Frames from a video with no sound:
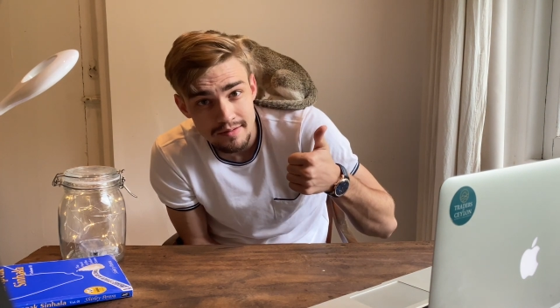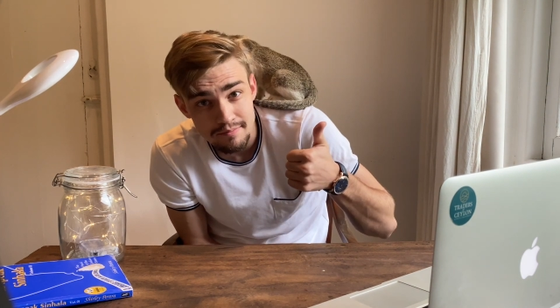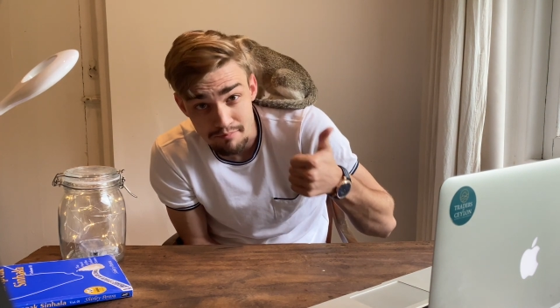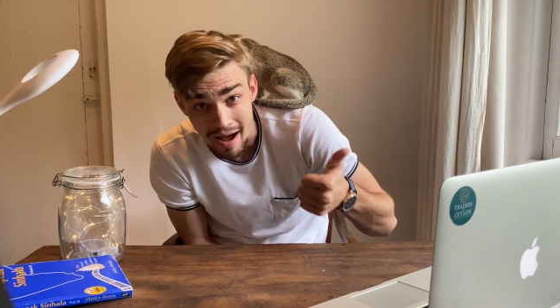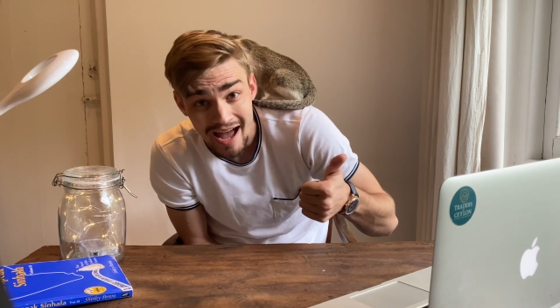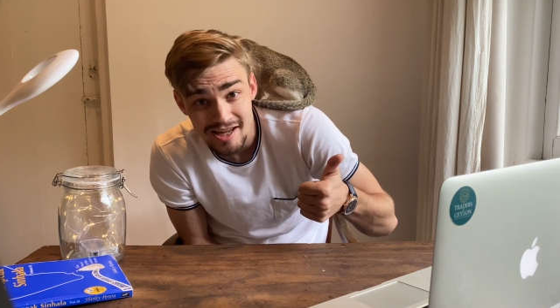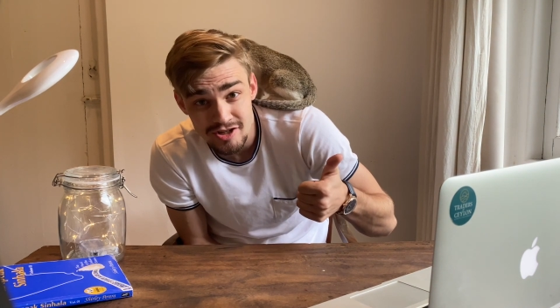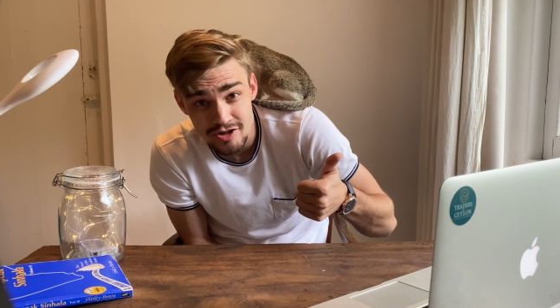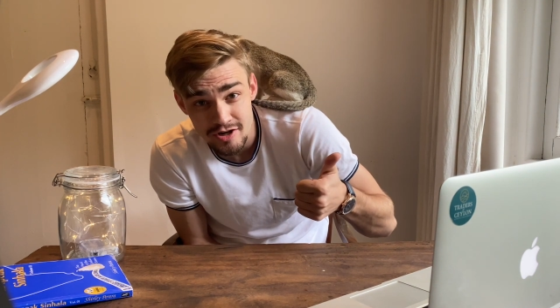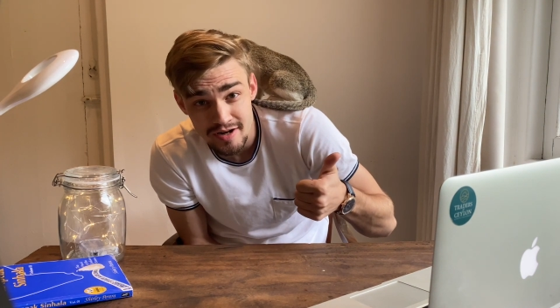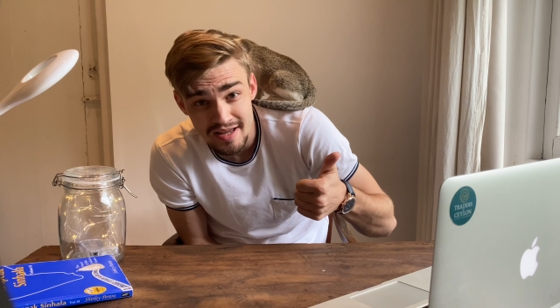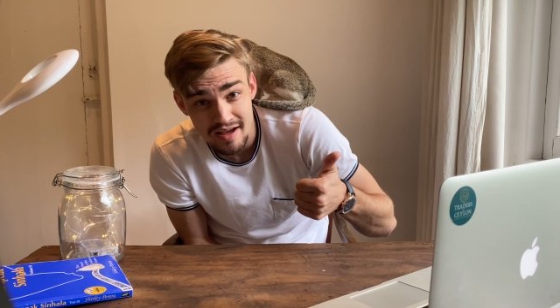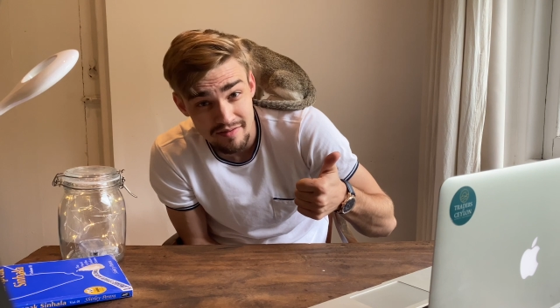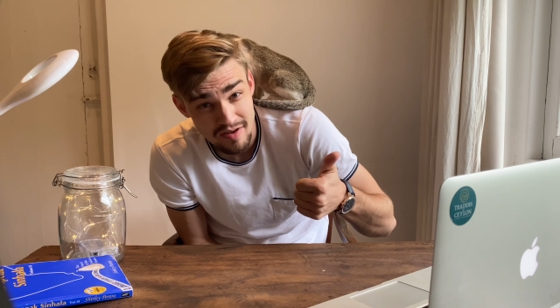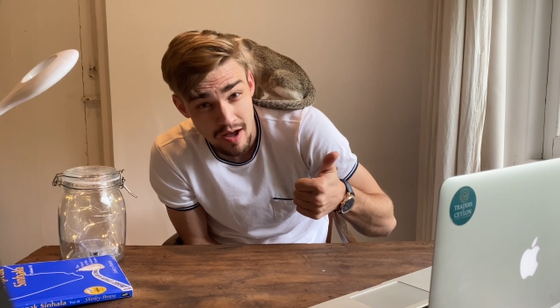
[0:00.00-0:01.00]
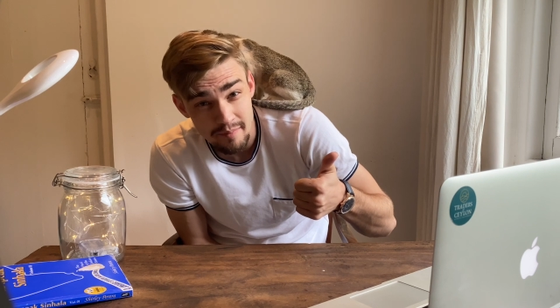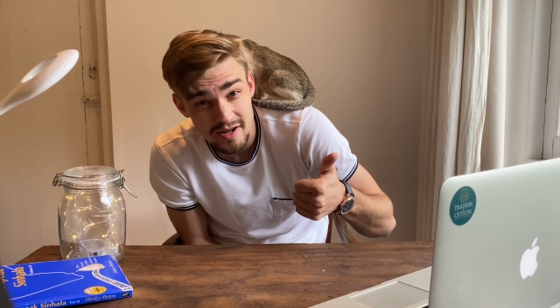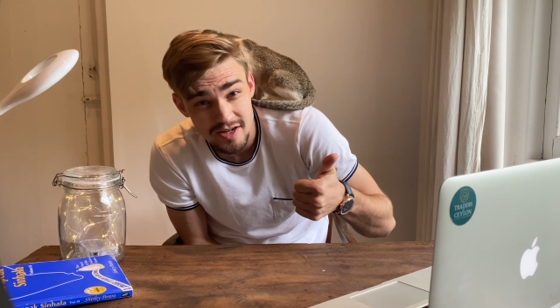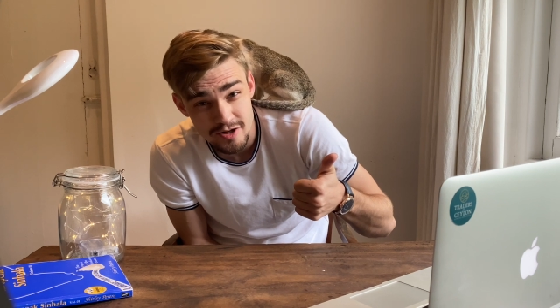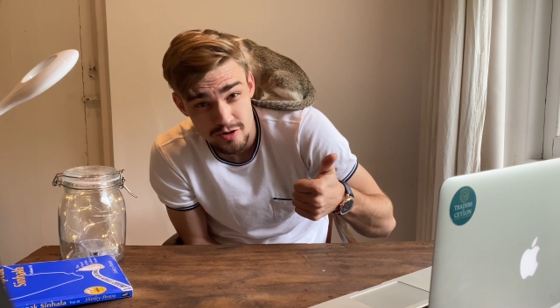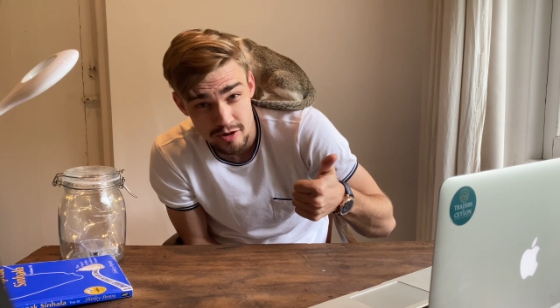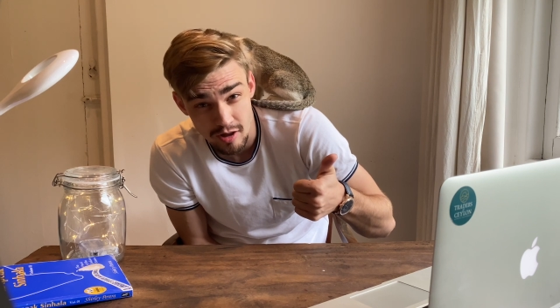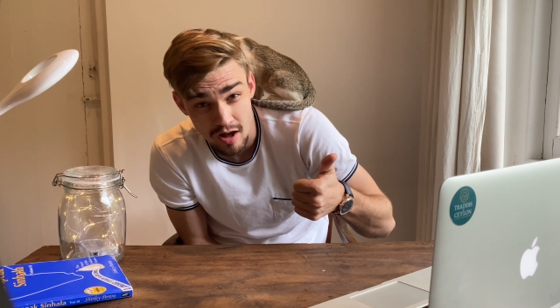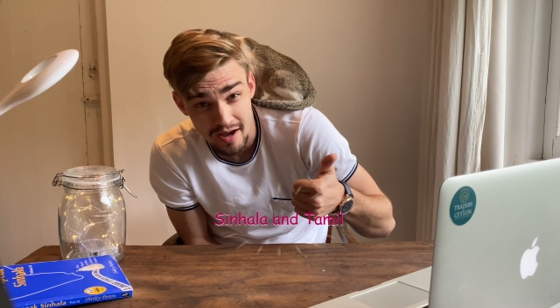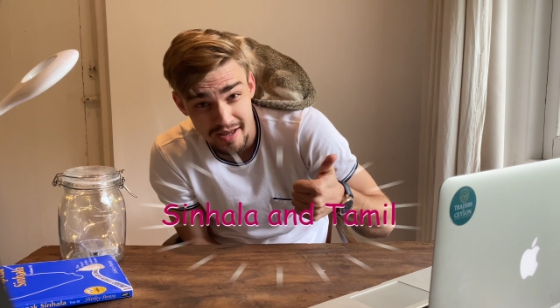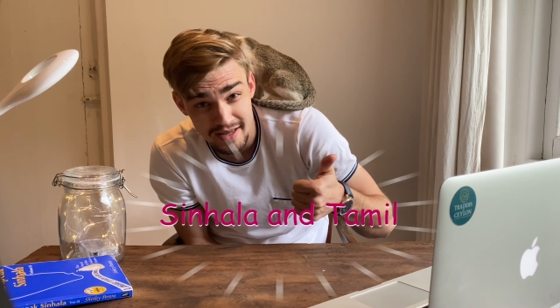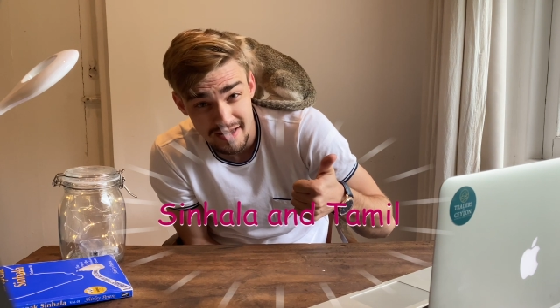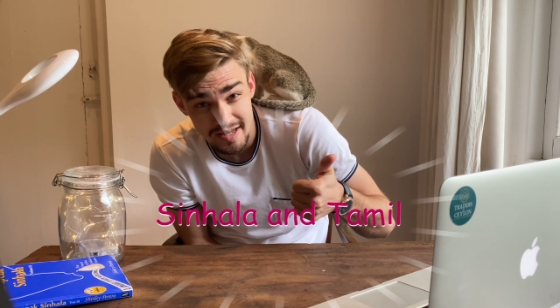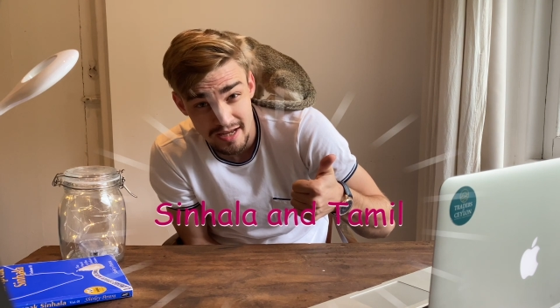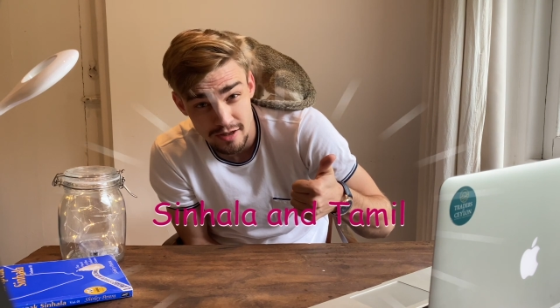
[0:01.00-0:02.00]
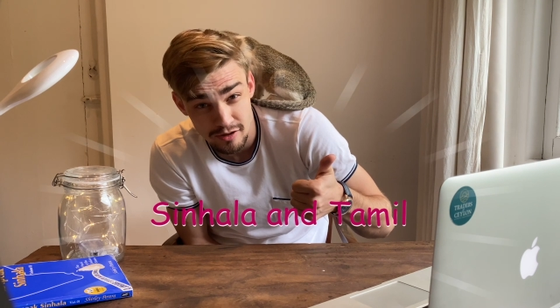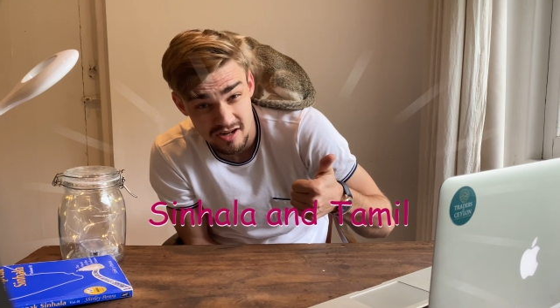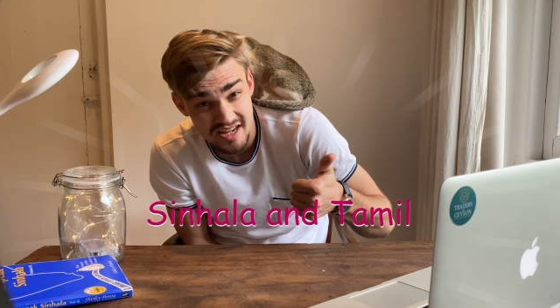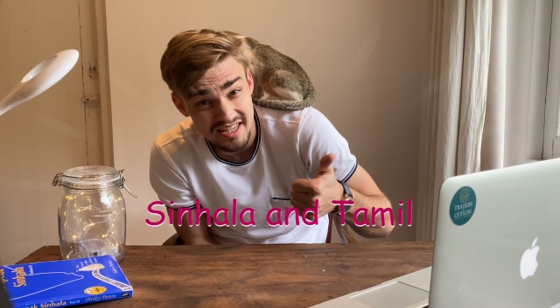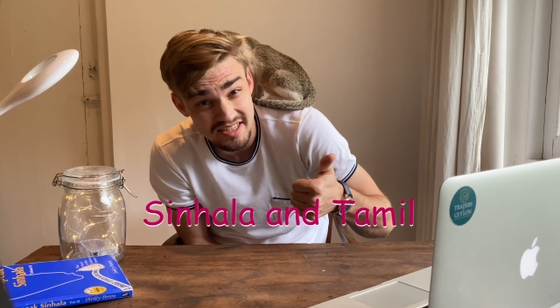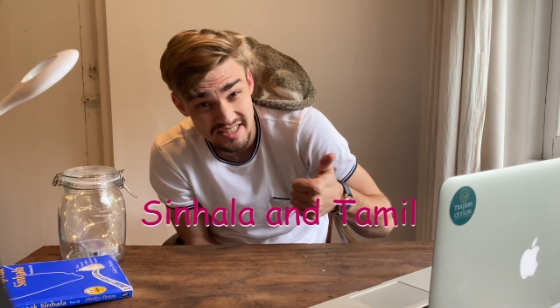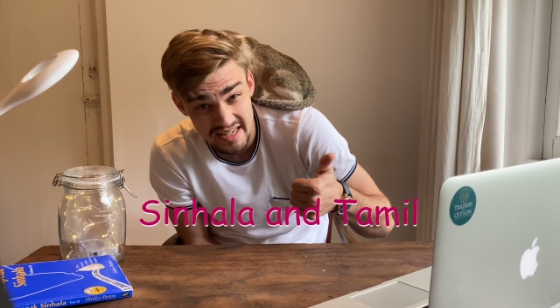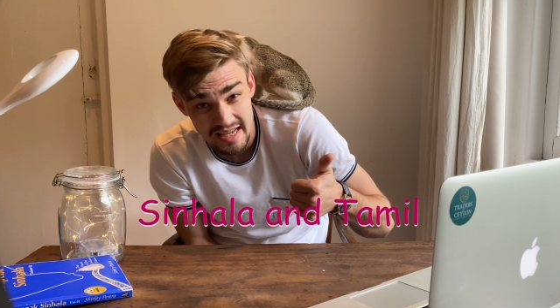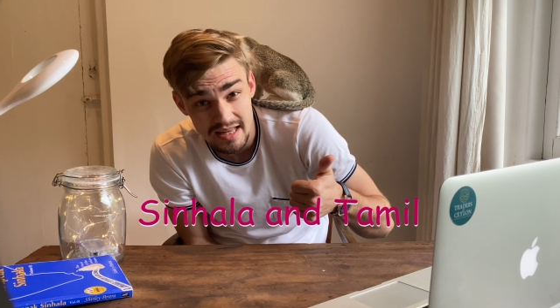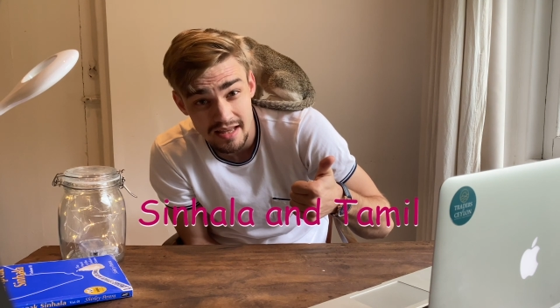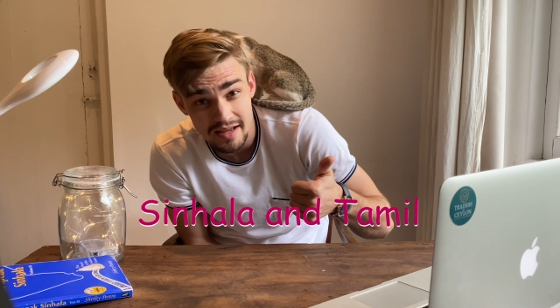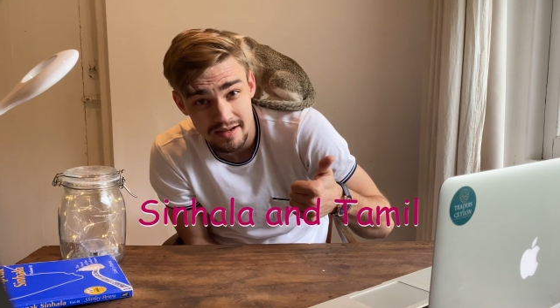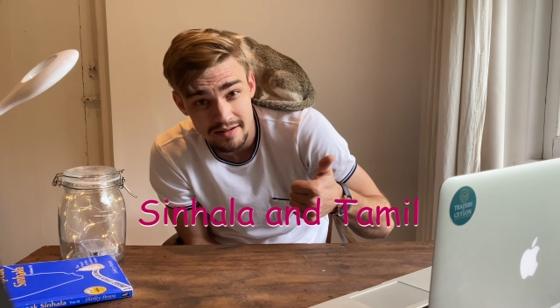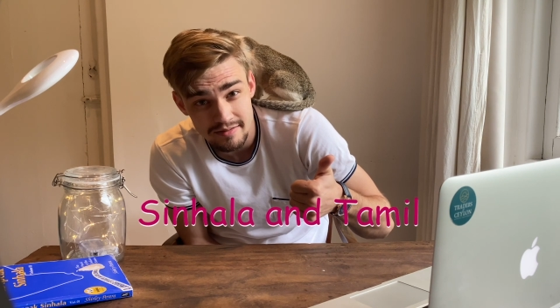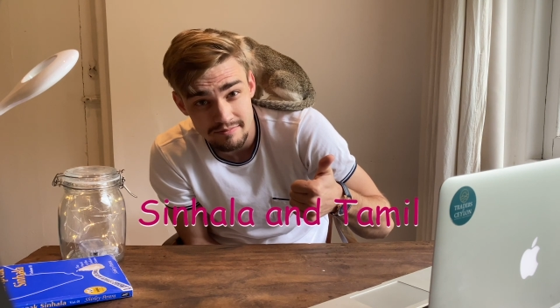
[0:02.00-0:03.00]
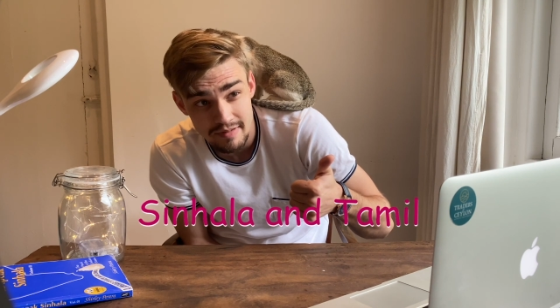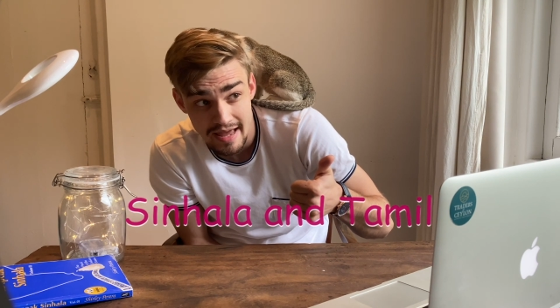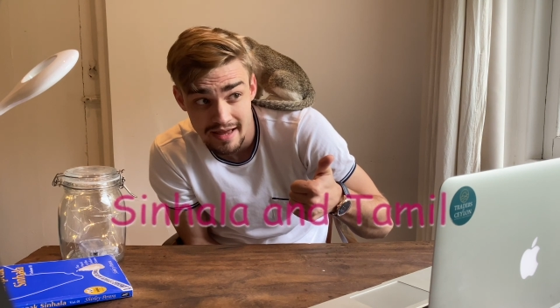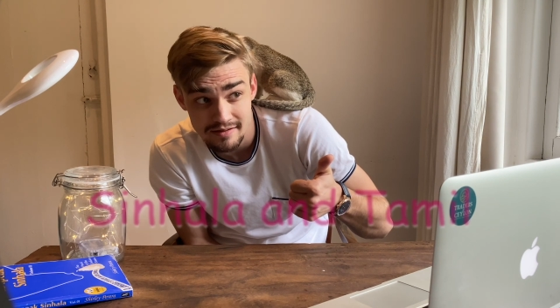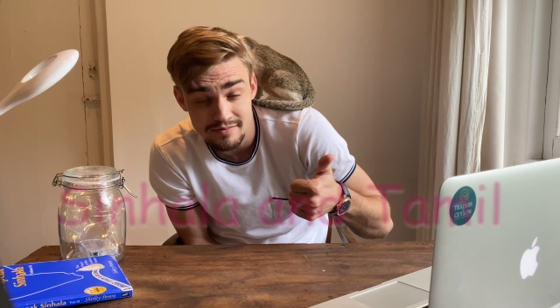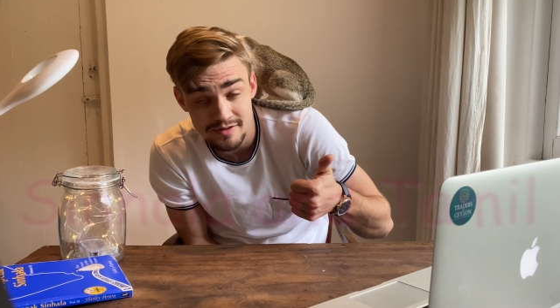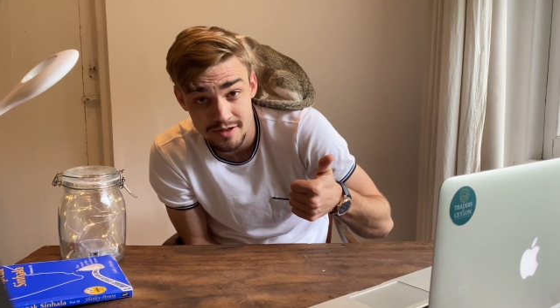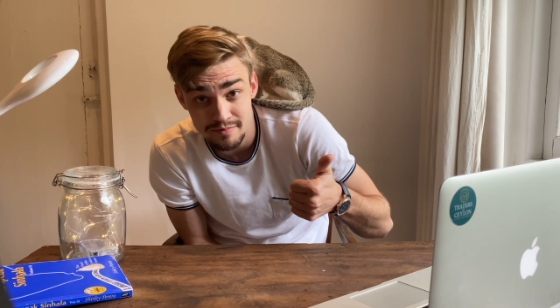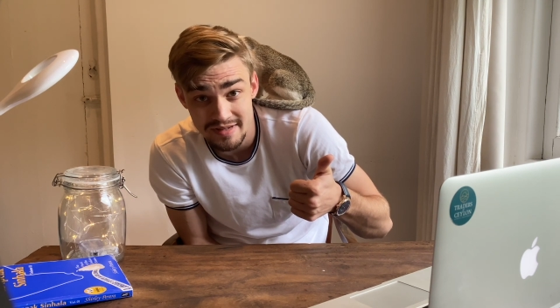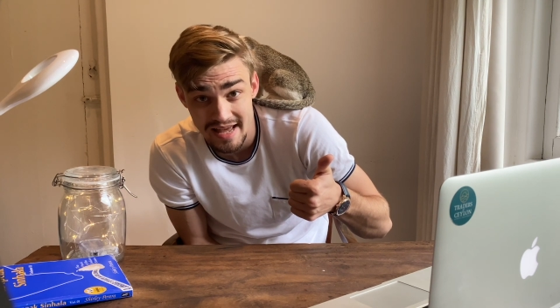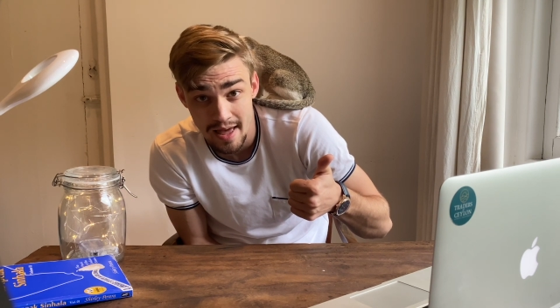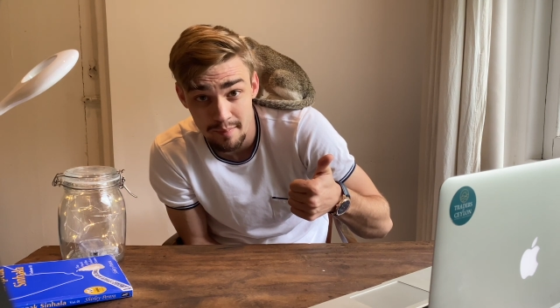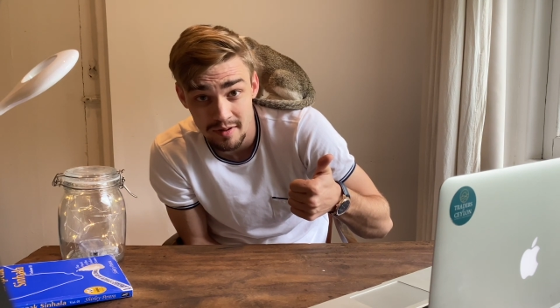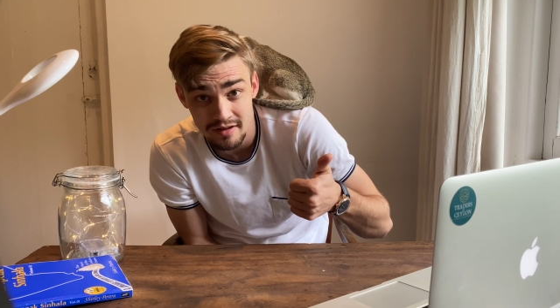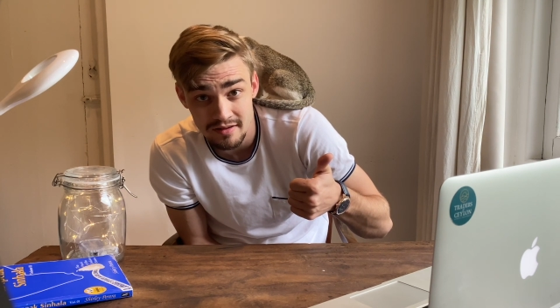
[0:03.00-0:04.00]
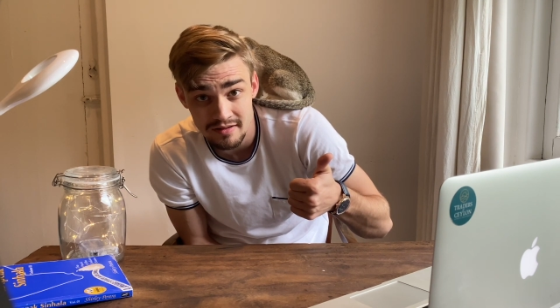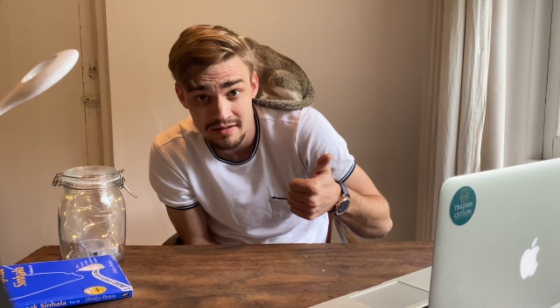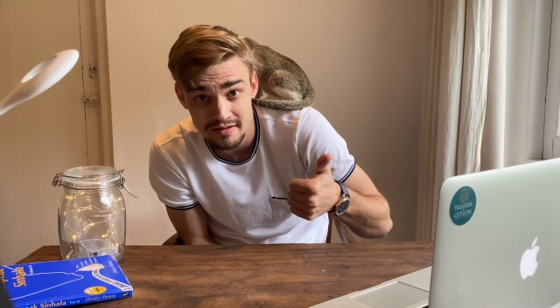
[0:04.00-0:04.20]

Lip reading: my journey of coming to Sri Lanka and learning Sinhala and some Tamil,